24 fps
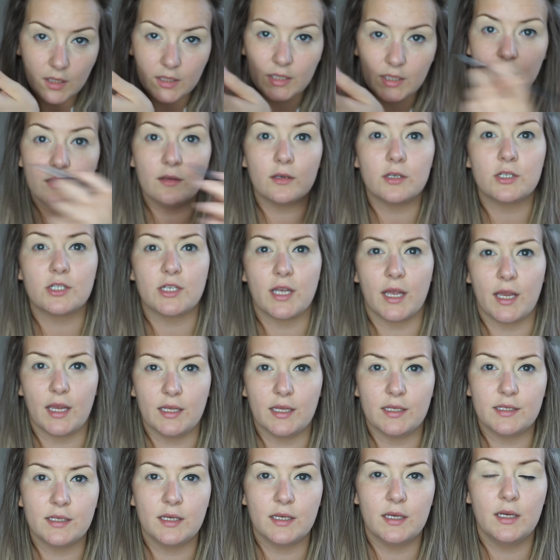either
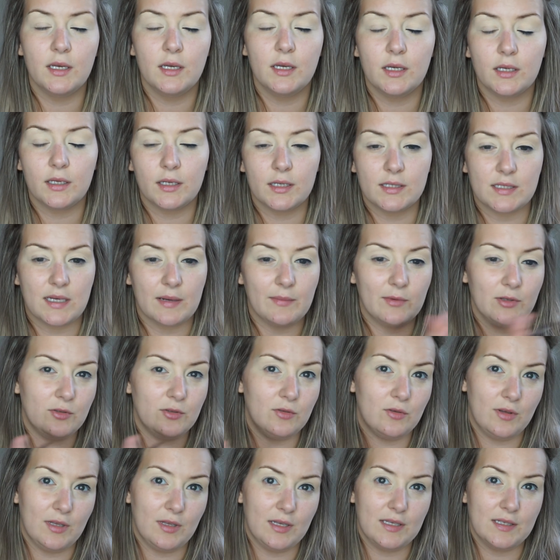side, because I would
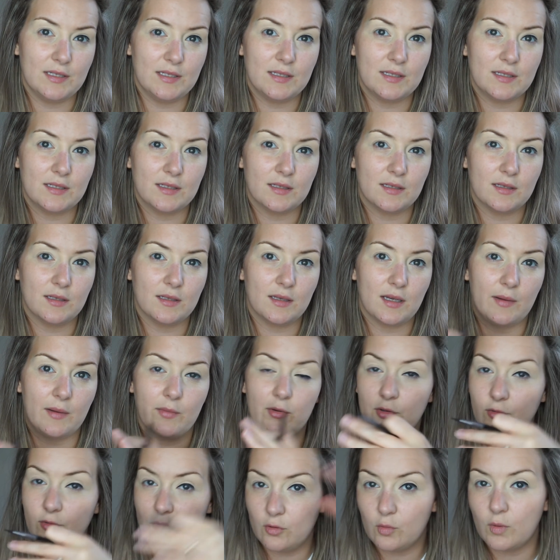do these, I
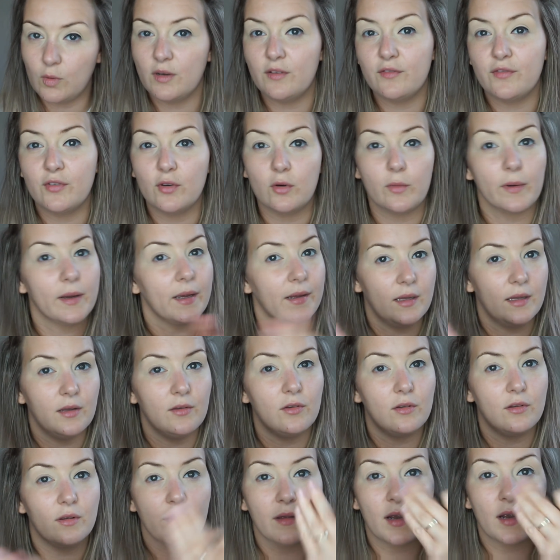wouldn't do one full wing and then do
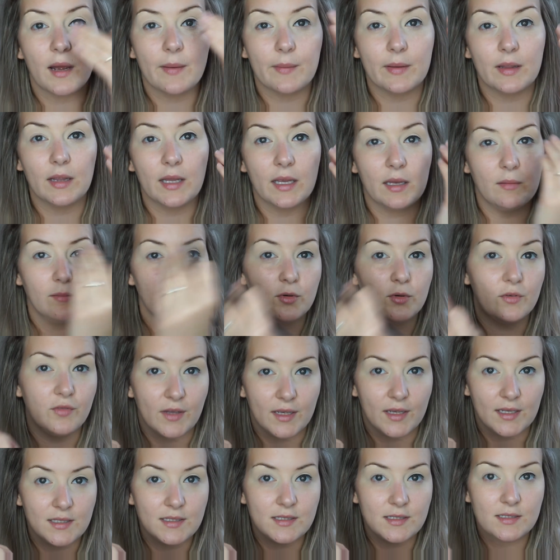the other. I would line both
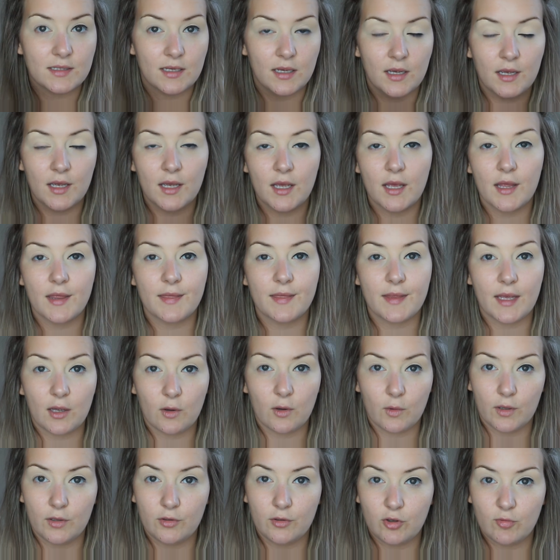lids, then
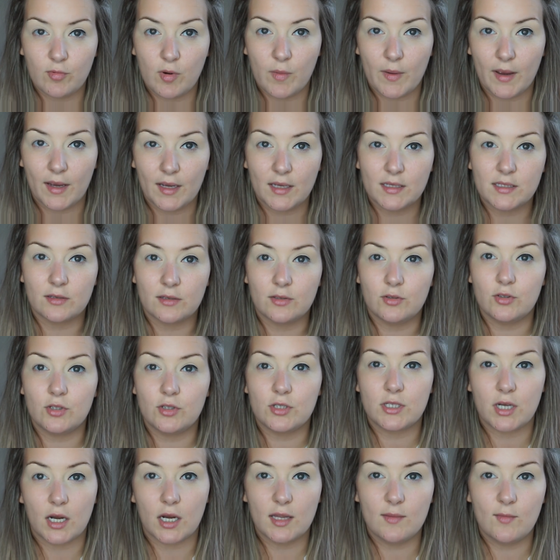go and do my wings. I'd
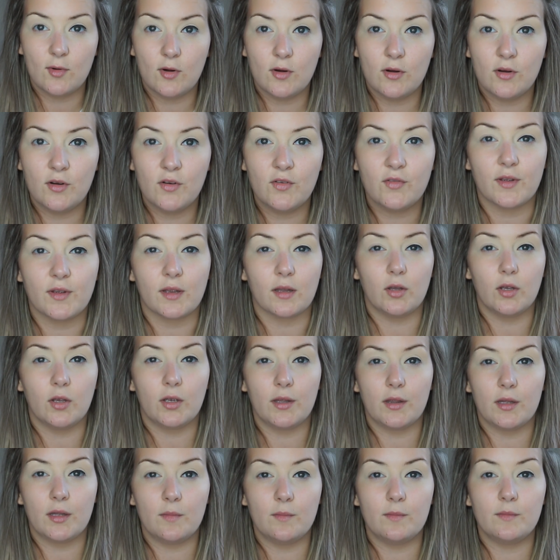start them off, then I'd look
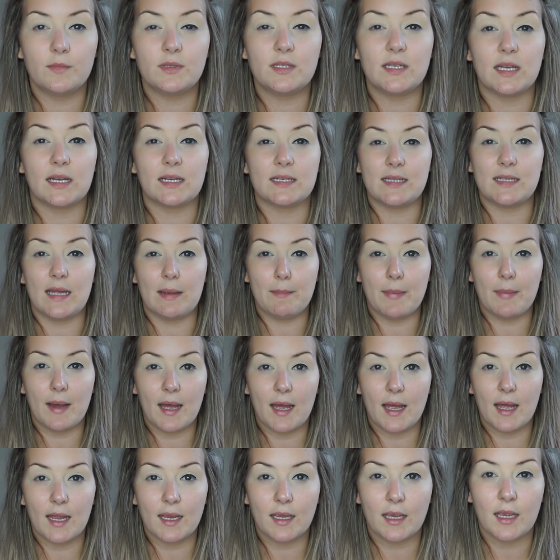at them, take a step
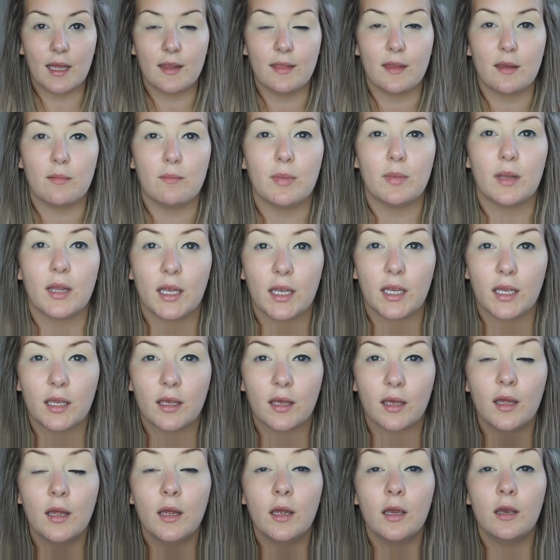back, and then be like,
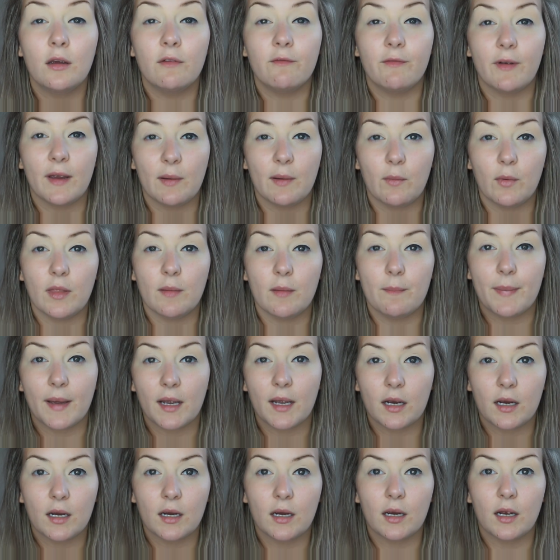right, I want them
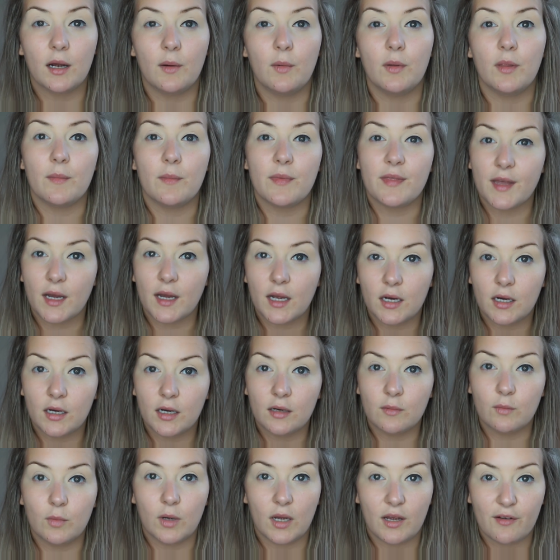bigger, I want them
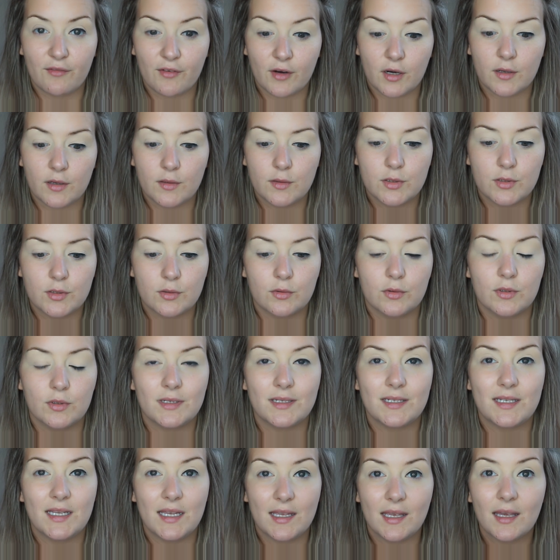thicker, whatever. So
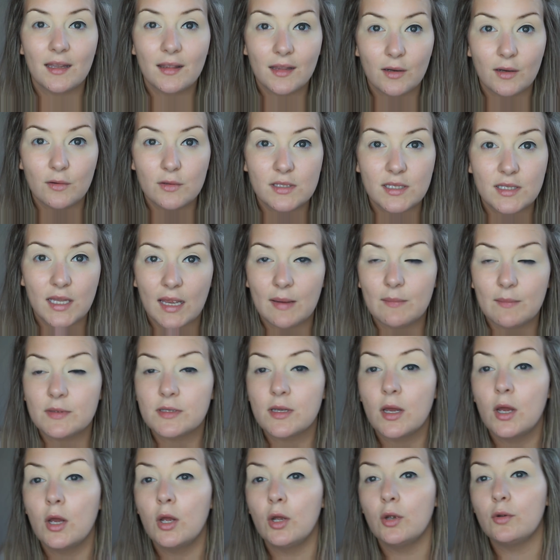take it in little steps.
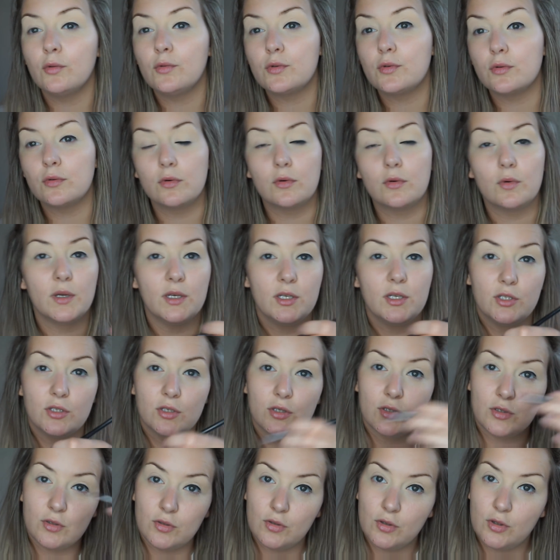Don't go in and
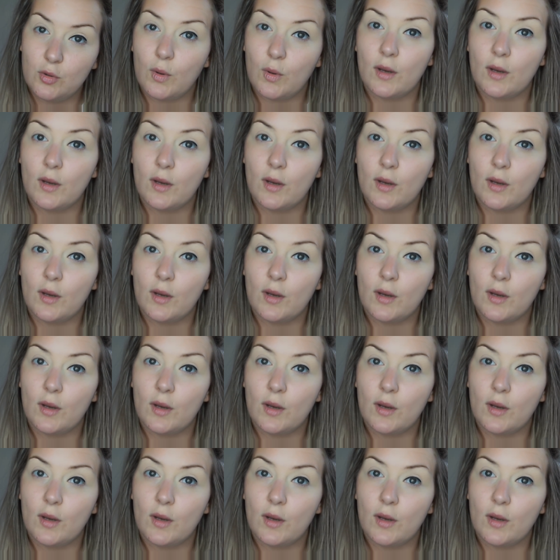just do the